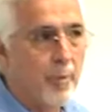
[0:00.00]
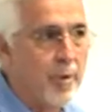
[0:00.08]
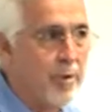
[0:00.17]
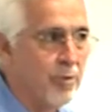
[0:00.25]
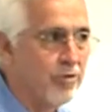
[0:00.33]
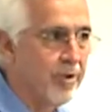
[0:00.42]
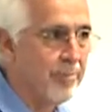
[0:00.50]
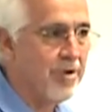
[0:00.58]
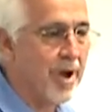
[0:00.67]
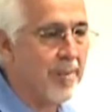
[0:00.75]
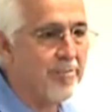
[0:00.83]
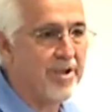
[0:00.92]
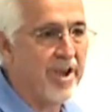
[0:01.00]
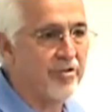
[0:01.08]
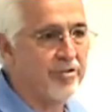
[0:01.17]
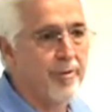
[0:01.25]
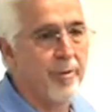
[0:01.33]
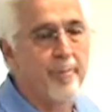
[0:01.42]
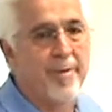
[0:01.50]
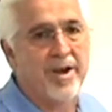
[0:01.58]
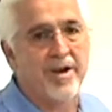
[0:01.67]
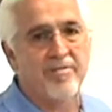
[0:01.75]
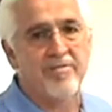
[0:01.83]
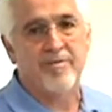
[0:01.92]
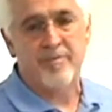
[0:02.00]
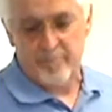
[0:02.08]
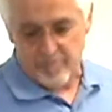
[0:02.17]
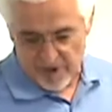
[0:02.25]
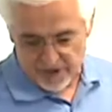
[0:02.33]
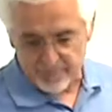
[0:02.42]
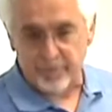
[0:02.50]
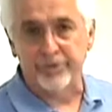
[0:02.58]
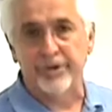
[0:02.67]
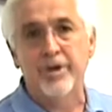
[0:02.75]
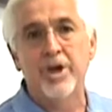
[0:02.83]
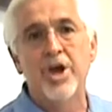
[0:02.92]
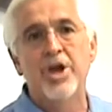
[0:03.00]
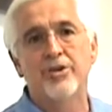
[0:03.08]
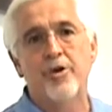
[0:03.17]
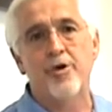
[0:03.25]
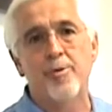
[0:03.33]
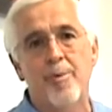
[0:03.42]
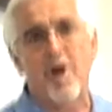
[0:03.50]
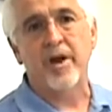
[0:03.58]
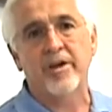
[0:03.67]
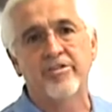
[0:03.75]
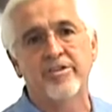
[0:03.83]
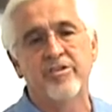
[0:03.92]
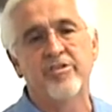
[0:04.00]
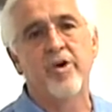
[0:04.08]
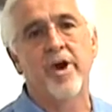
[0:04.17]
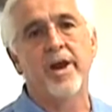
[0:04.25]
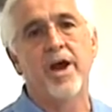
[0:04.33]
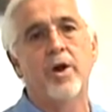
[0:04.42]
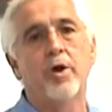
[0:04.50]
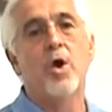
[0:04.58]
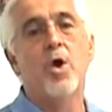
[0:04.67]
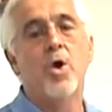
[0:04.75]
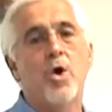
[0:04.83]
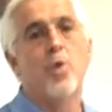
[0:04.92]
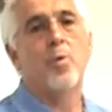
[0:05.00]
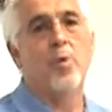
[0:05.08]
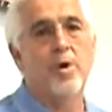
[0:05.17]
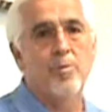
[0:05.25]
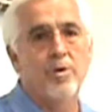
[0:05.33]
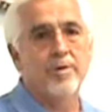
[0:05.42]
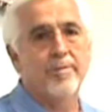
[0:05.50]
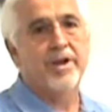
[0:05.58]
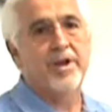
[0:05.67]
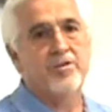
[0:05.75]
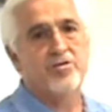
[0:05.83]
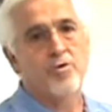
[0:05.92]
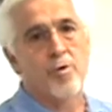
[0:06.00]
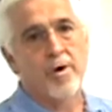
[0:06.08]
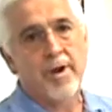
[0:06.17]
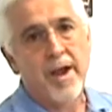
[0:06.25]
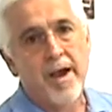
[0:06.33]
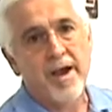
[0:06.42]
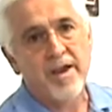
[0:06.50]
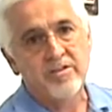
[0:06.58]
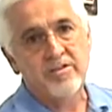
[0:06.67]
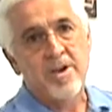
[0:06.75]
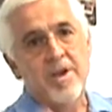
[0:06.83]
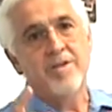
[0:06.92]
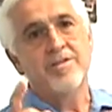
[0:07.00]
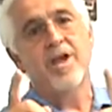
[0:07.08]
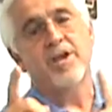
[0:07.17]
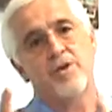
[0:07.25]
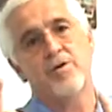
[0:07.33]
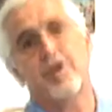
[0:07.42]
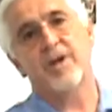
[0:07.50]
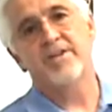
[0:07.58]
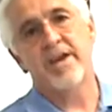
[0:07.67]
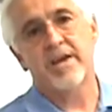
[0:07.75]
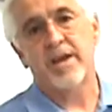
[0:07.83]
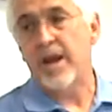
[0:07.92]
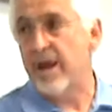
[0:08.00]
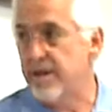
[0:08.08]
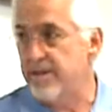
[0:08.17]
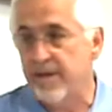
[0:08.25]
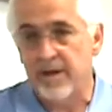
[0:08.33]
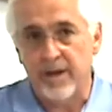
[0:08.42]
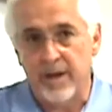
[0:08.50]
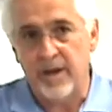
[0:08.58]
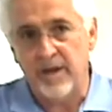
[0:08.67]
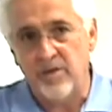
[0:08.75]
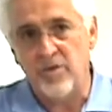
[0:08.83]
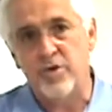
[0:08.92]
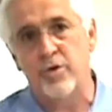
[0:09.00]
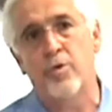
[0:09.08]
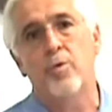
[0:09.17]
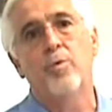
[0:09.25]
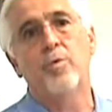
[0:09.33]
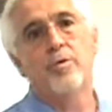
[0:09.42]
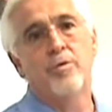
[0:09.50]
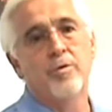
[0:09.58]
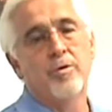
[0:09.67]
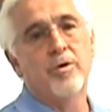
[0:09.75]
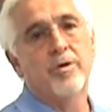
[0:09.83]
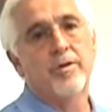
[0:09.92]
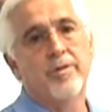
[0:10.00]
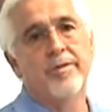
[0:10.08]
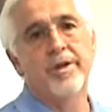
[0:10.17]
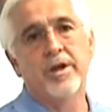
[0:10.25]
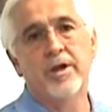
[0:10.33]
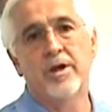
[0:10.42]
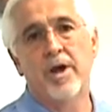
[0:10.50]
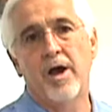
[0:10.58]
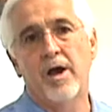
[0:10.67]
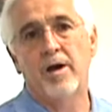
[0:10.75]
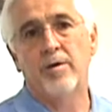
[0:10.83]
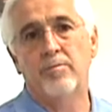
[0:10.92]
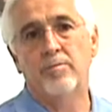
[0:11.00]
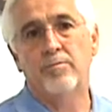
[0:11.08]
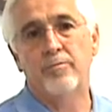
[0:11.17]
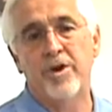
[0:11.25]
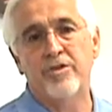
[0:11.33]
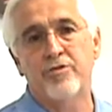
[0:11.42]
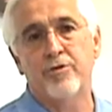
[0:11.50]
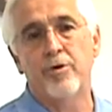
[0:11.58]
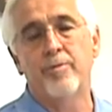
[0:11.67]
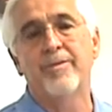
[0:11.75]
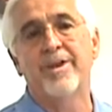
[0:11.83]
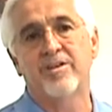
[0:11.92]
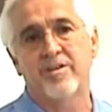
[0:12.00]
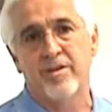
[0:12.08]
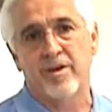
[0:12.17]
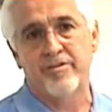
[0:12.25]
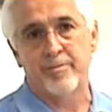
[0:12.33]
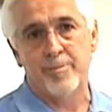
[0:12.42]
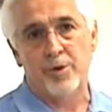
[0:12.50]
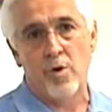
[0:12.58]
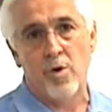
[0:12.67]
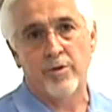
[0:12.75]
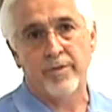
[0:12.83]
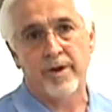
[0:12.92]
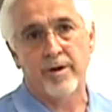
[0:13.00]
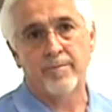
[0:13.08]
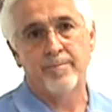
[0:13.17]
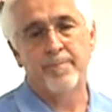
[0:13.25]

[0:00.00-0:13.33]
We will sometimes ask men, if possible, to turn their pockets inside out. We want to make sure, guys, that you're not taking anything into the restroom that doesn't belong there.